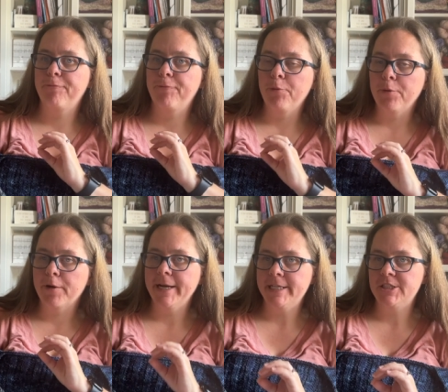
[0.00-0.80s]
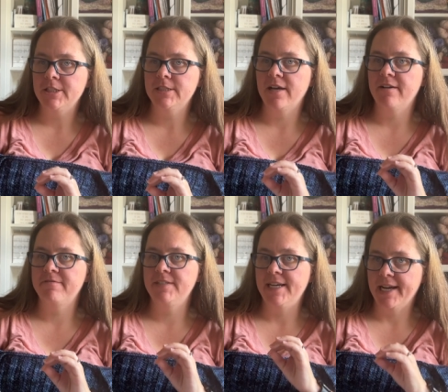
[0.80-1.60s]
four inches
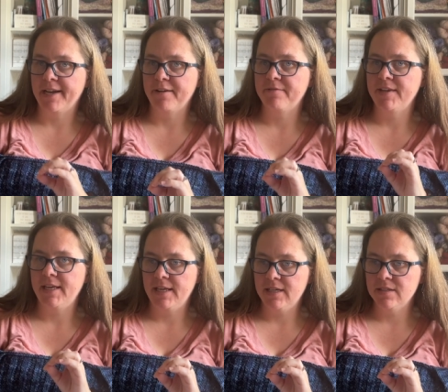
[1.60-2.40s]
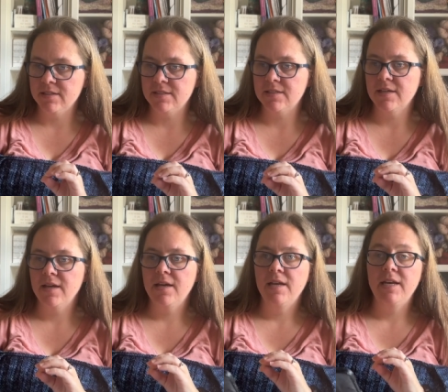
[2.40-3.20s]
of negative ease.
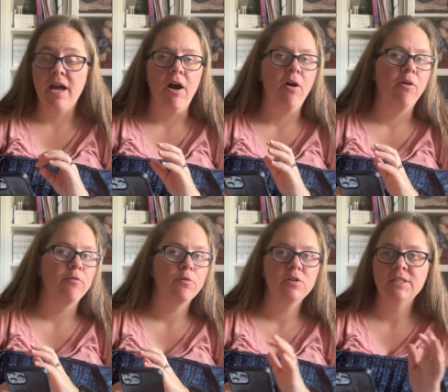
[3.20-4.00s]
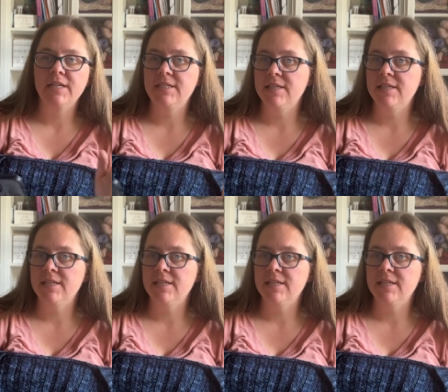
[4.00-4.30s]
Now, of course, I did